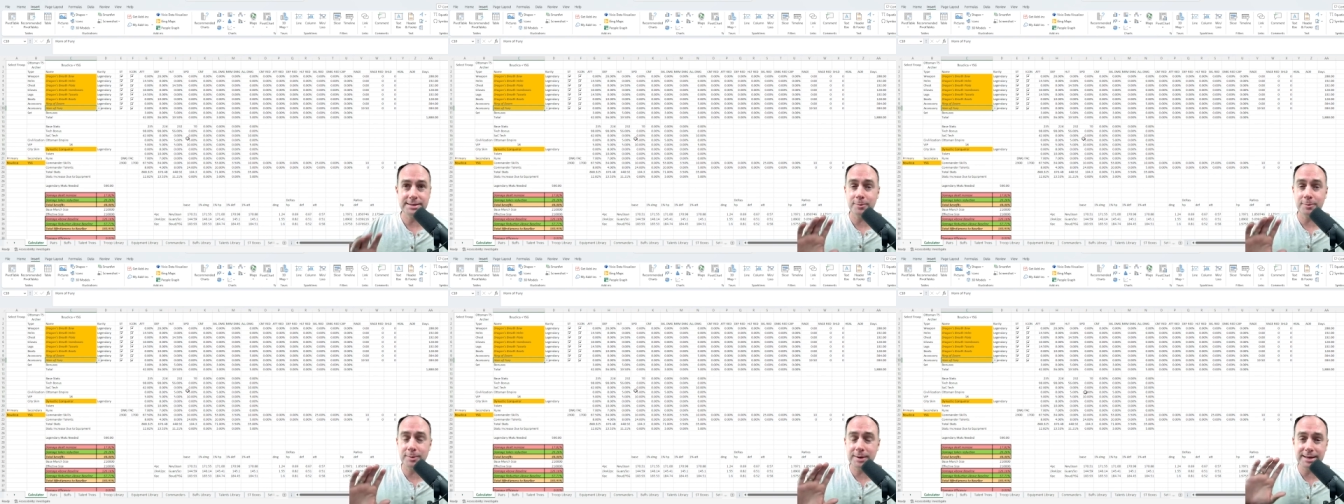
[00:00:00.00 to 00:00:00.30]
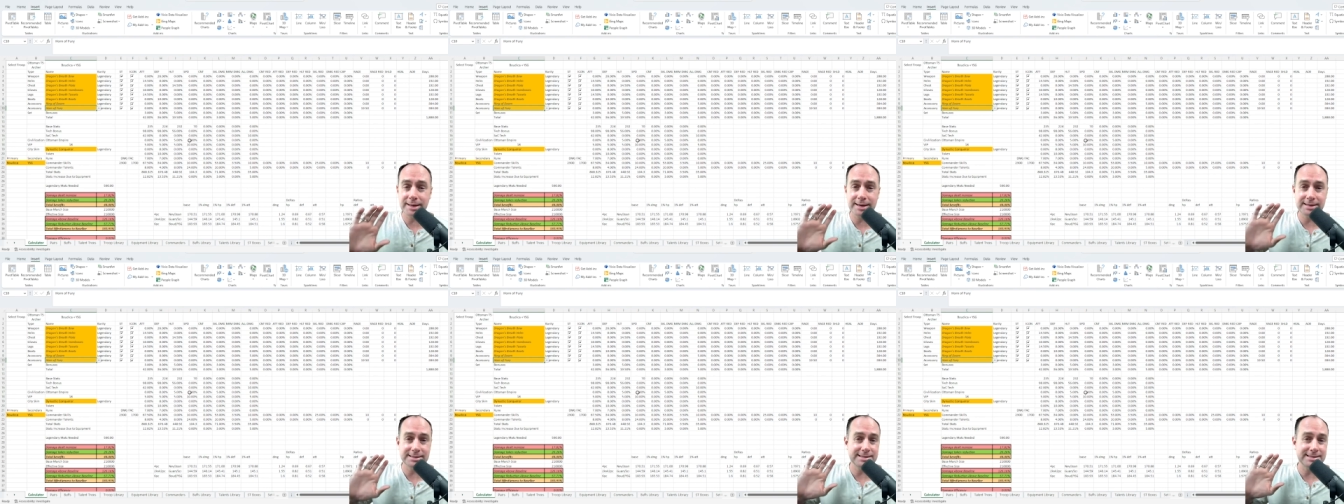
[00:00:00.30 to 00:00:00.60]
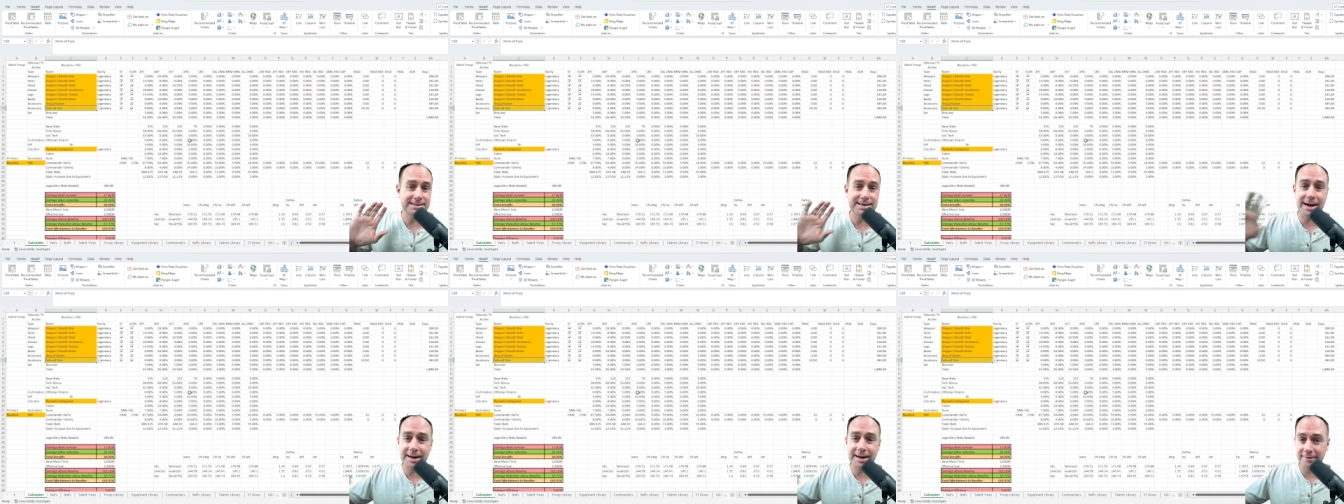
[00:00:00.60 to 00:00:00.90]
And I realize
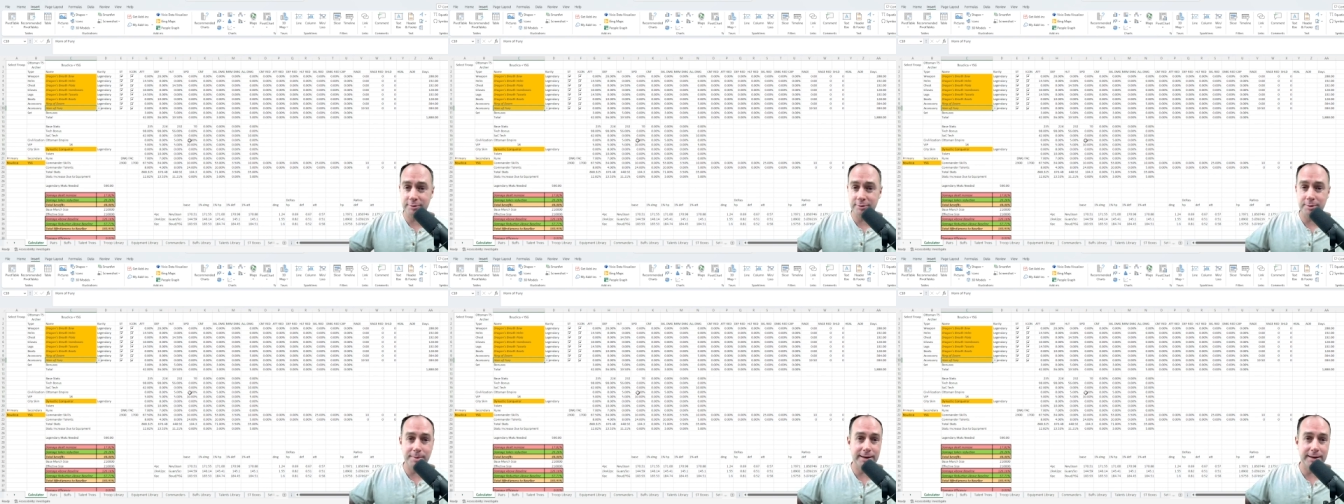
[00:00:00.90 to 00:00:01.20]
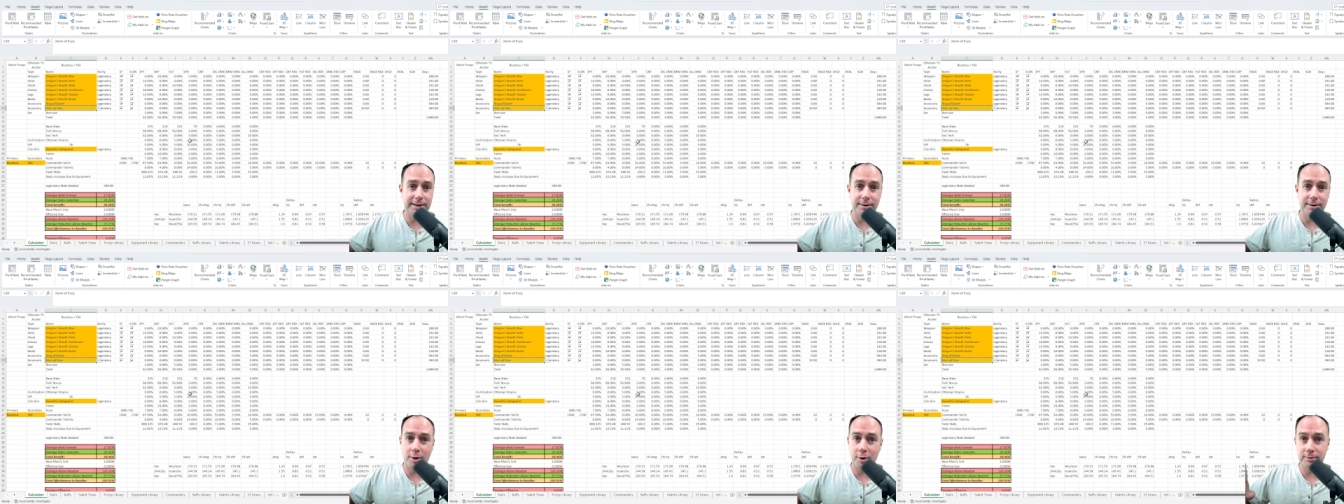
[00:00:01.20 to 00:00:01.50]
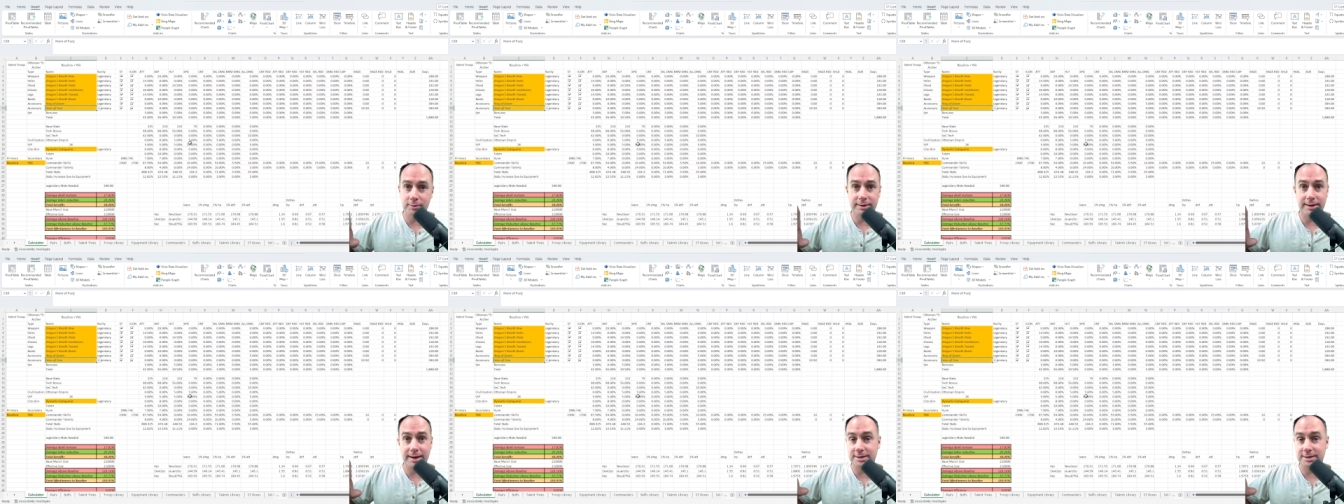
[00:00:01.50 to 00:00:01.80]
that not everybody,
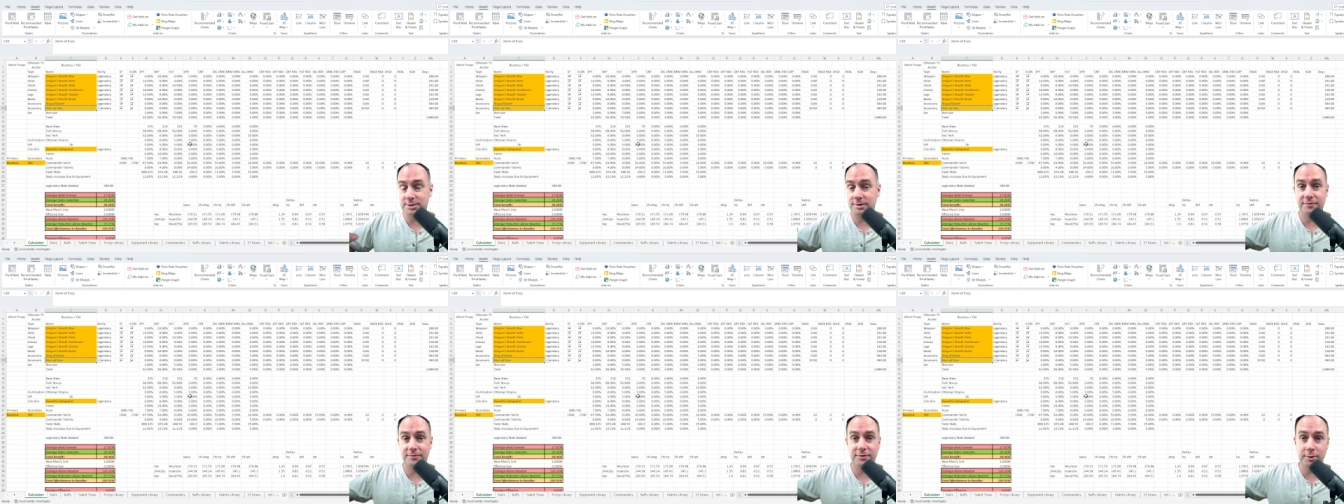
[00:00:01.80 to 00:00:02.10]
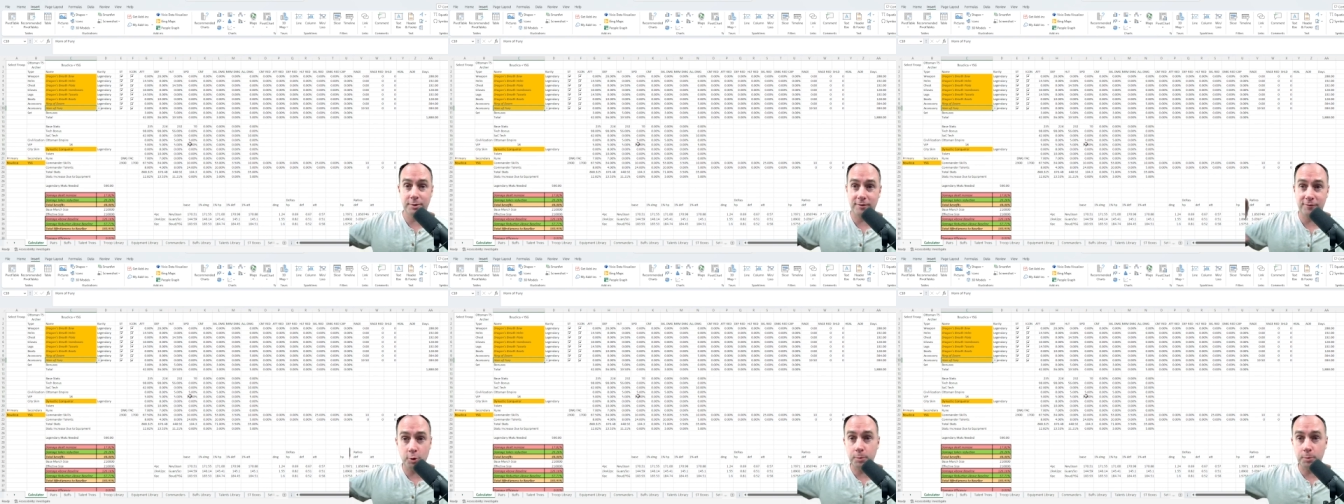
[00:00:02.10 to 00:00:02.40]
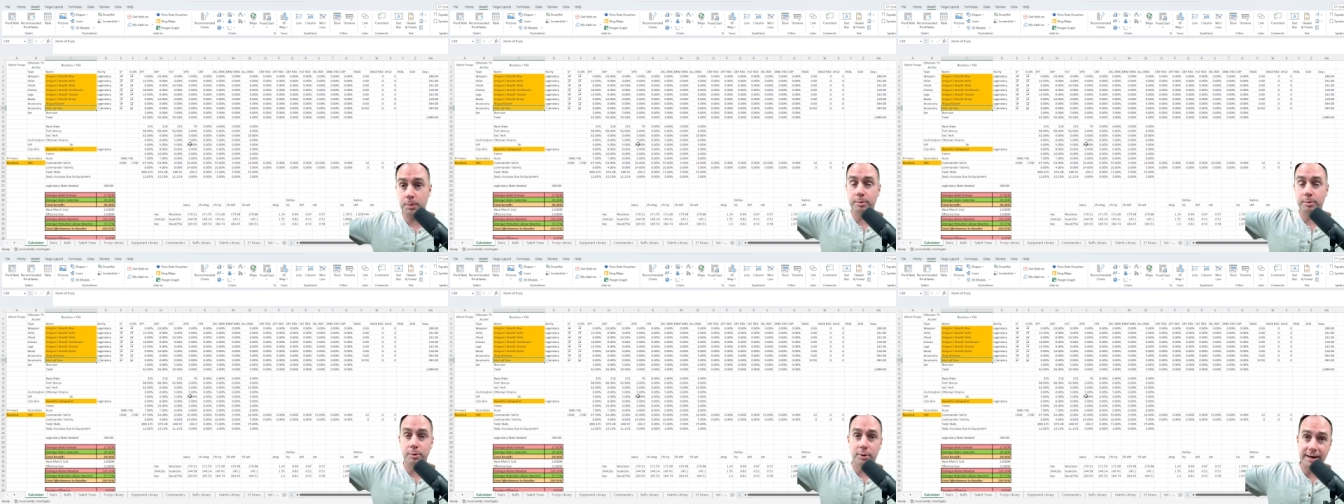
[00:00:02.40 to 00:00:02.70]
hardly actually very
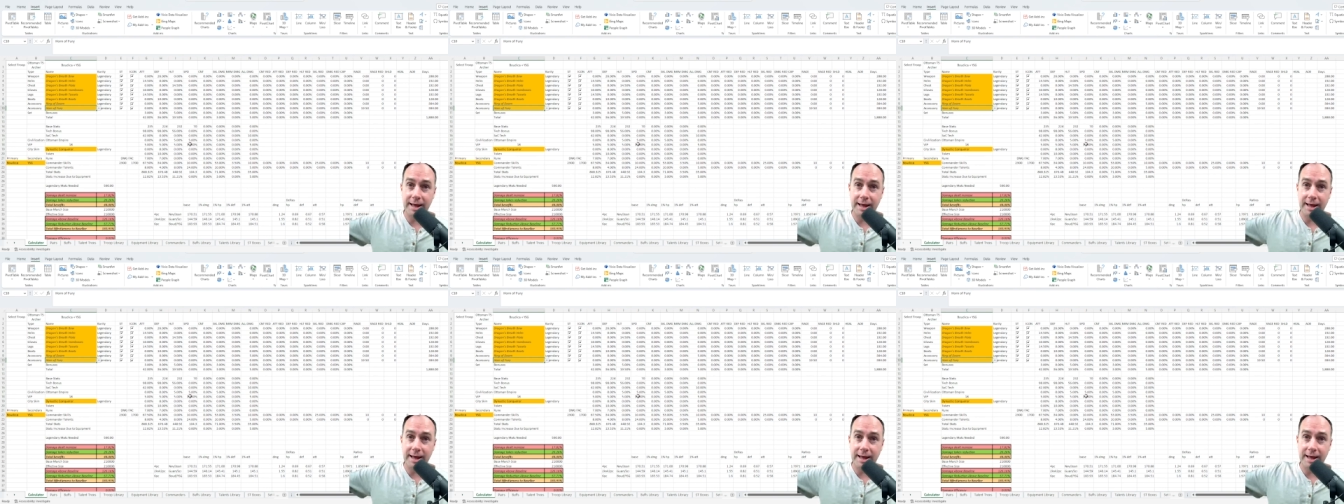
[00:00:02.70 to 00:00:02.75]
few people,